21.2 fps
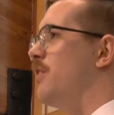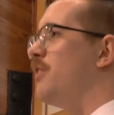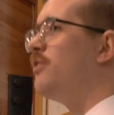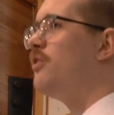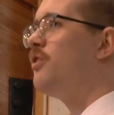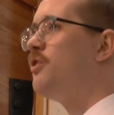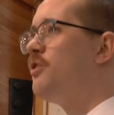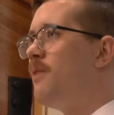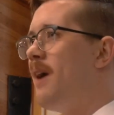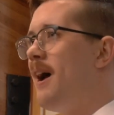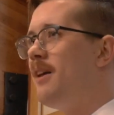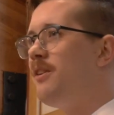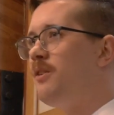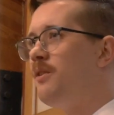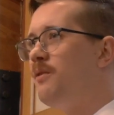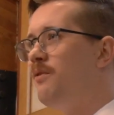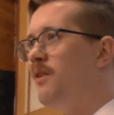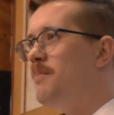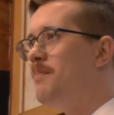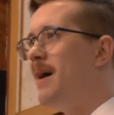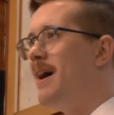the stress
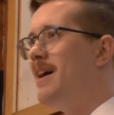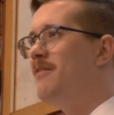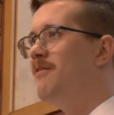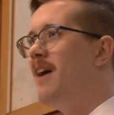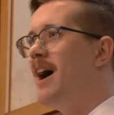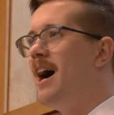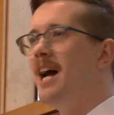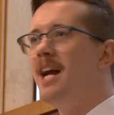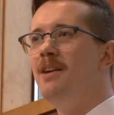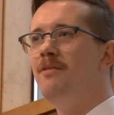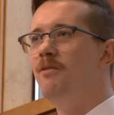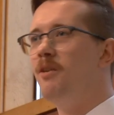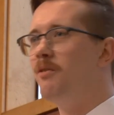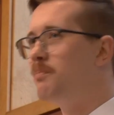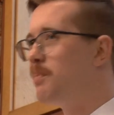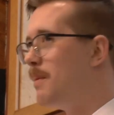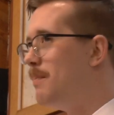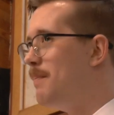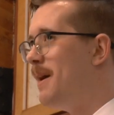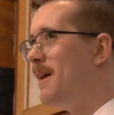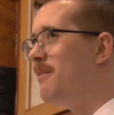from my life of
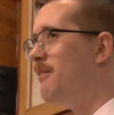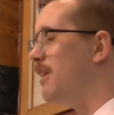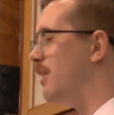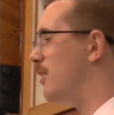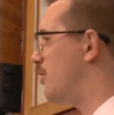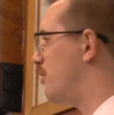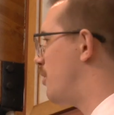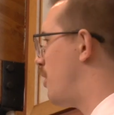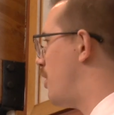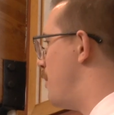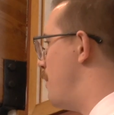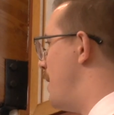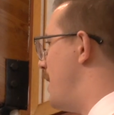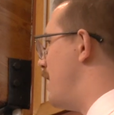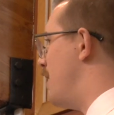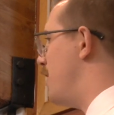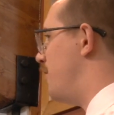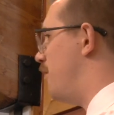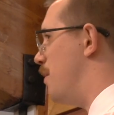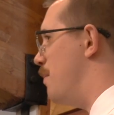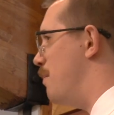preparing
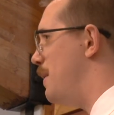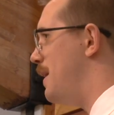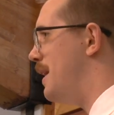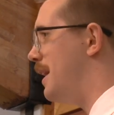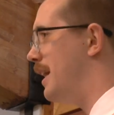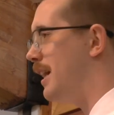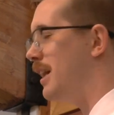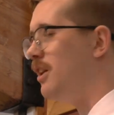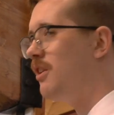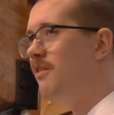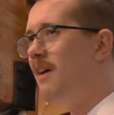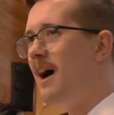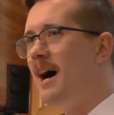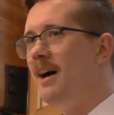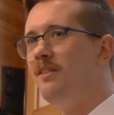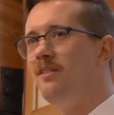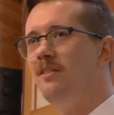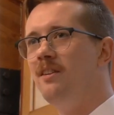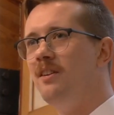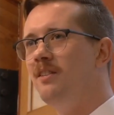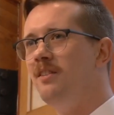sermons and being in
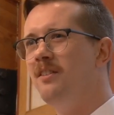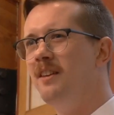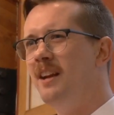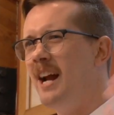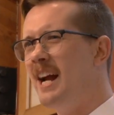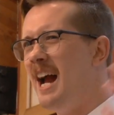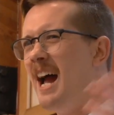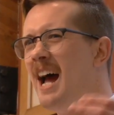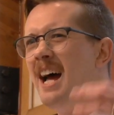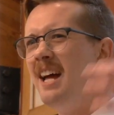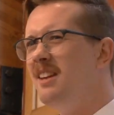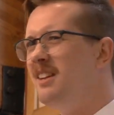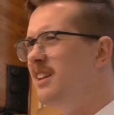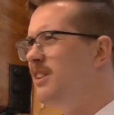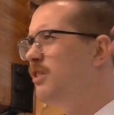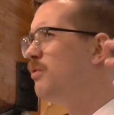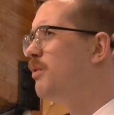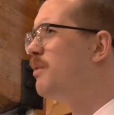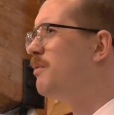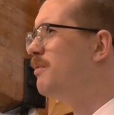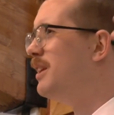classes that I had
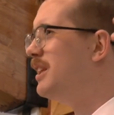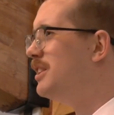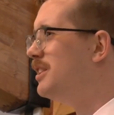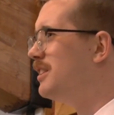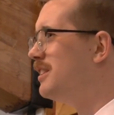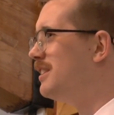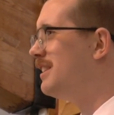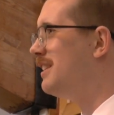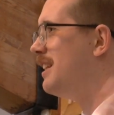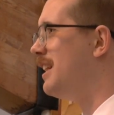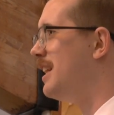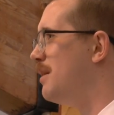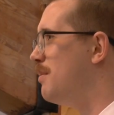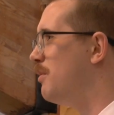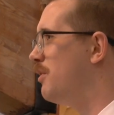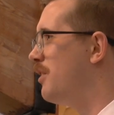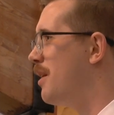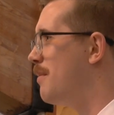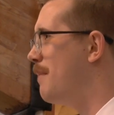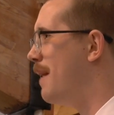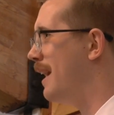these religious
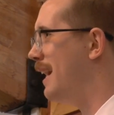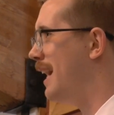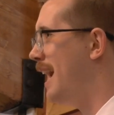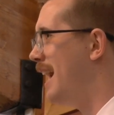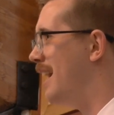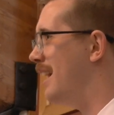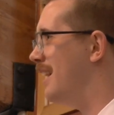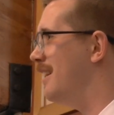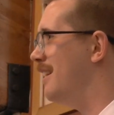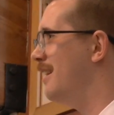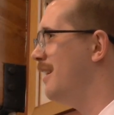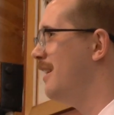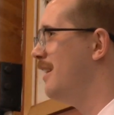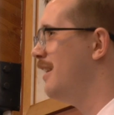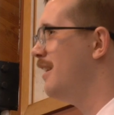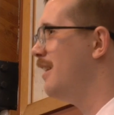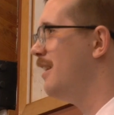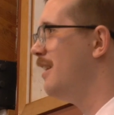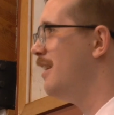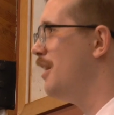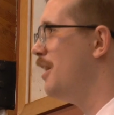themes on my head.
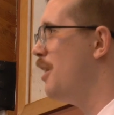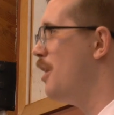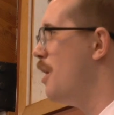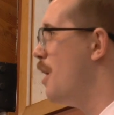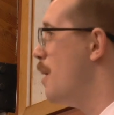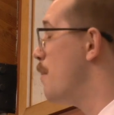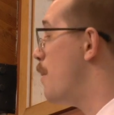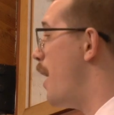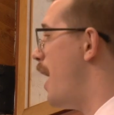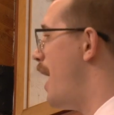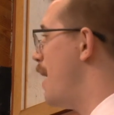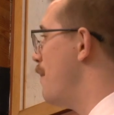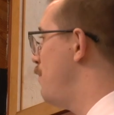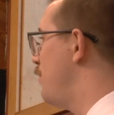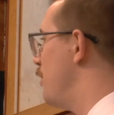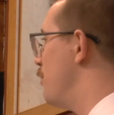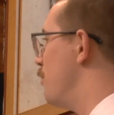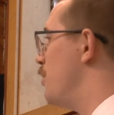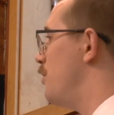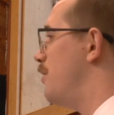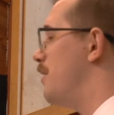
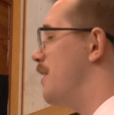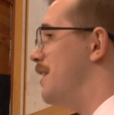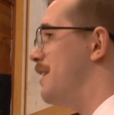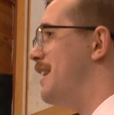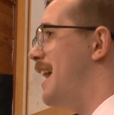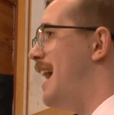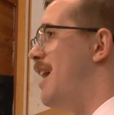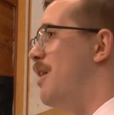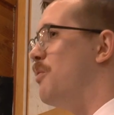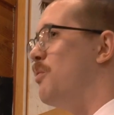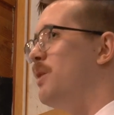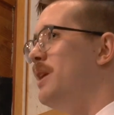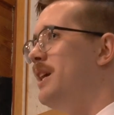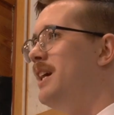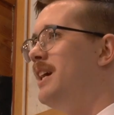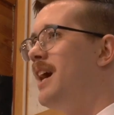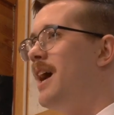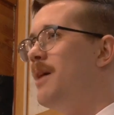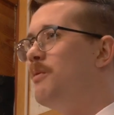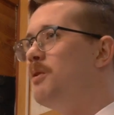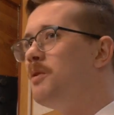Perhaps it was that
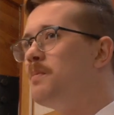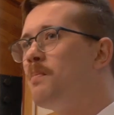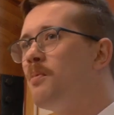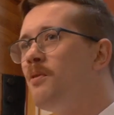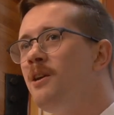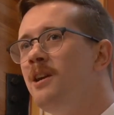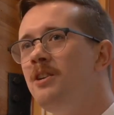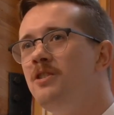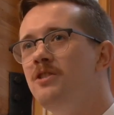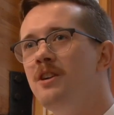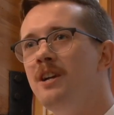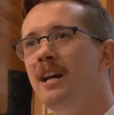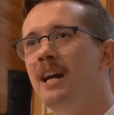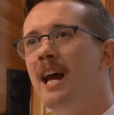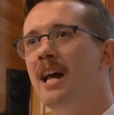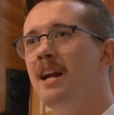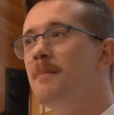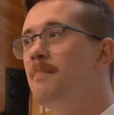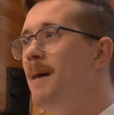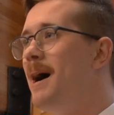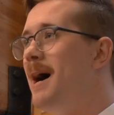week I was preaching
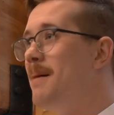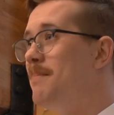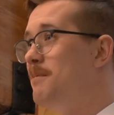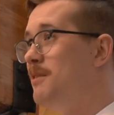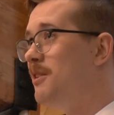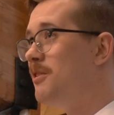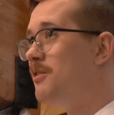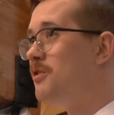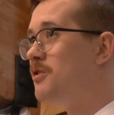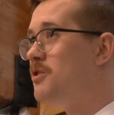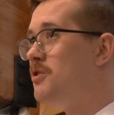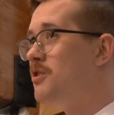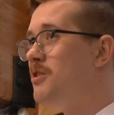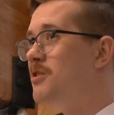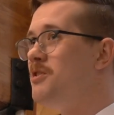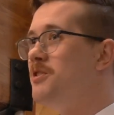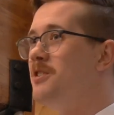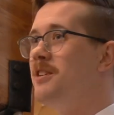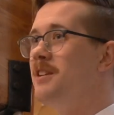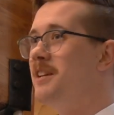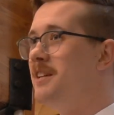at a Baptist
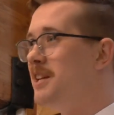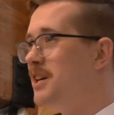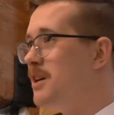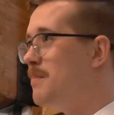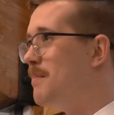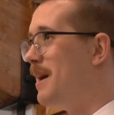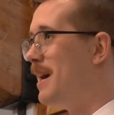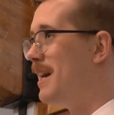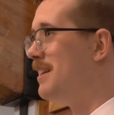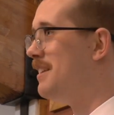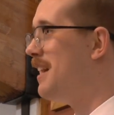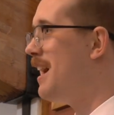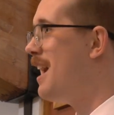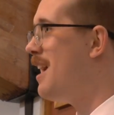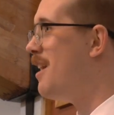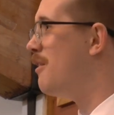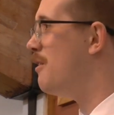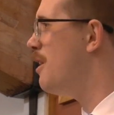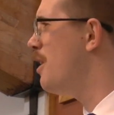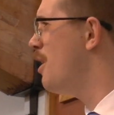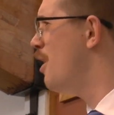church in the nearby
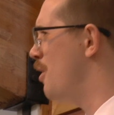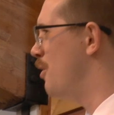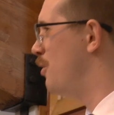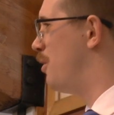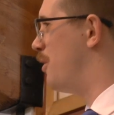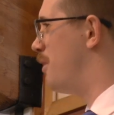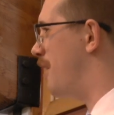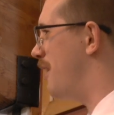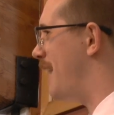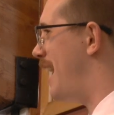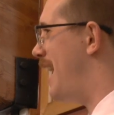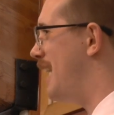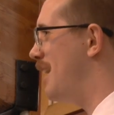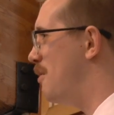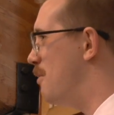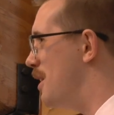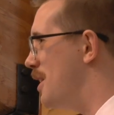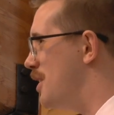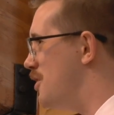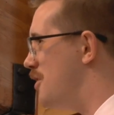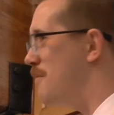town, so the
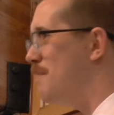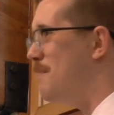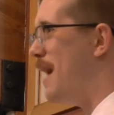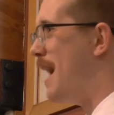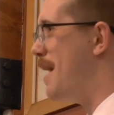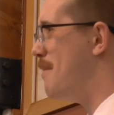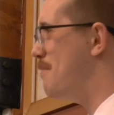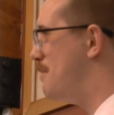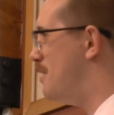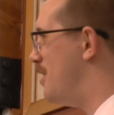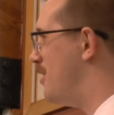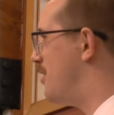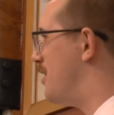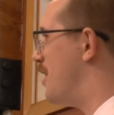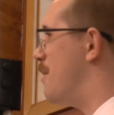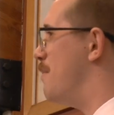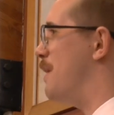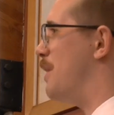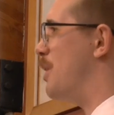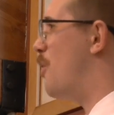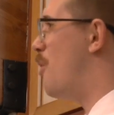language of
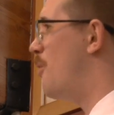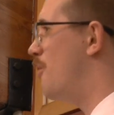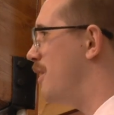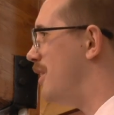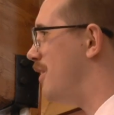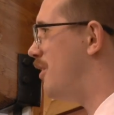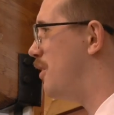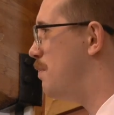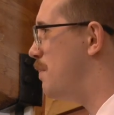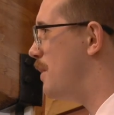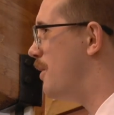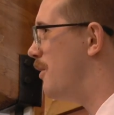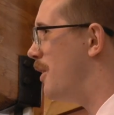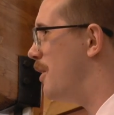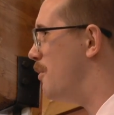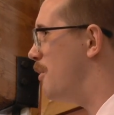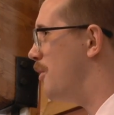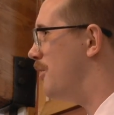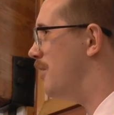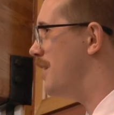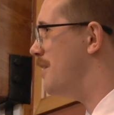baptism and Holy
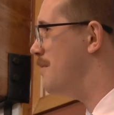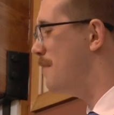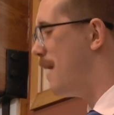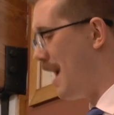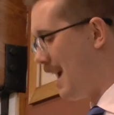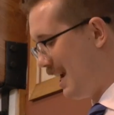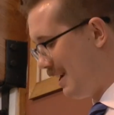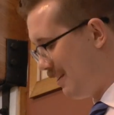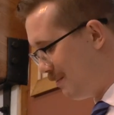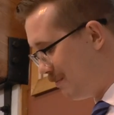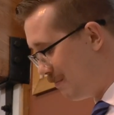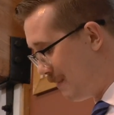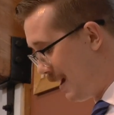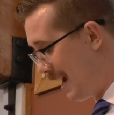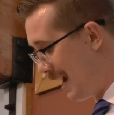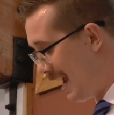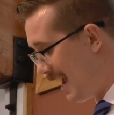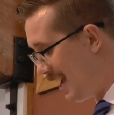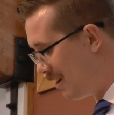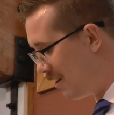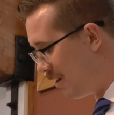Spirit was in my
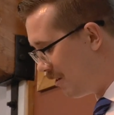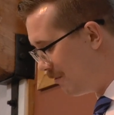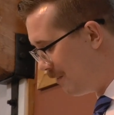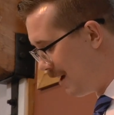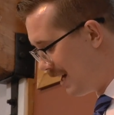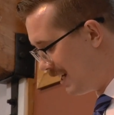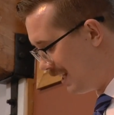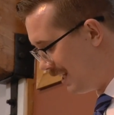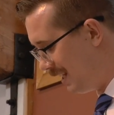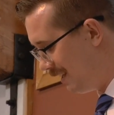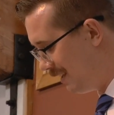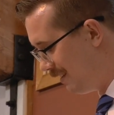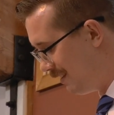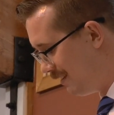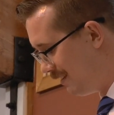head already.